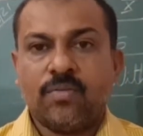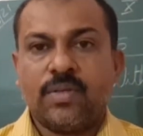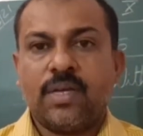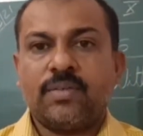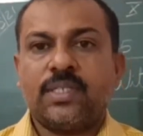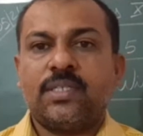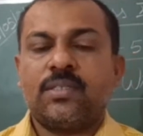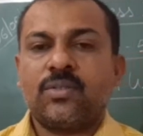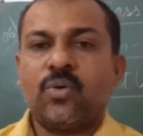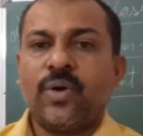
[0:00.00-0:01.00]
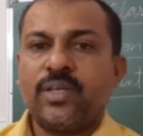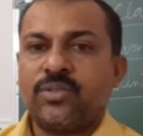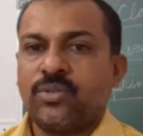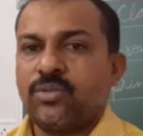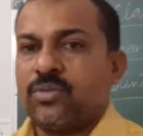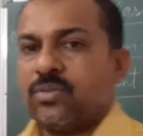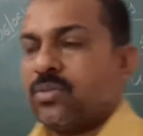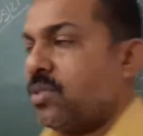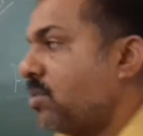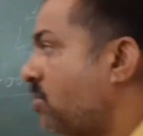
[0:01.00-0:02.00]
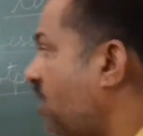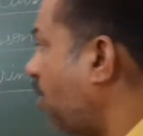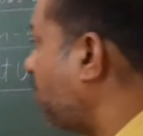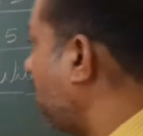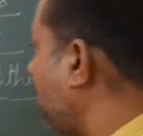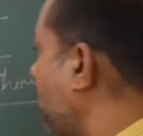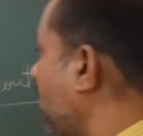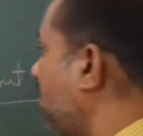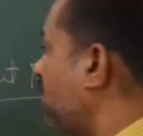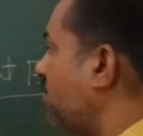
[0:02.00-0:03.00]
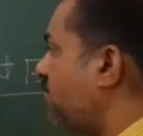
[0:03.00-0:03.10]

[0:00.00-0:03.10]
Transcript: We were going through the chapter number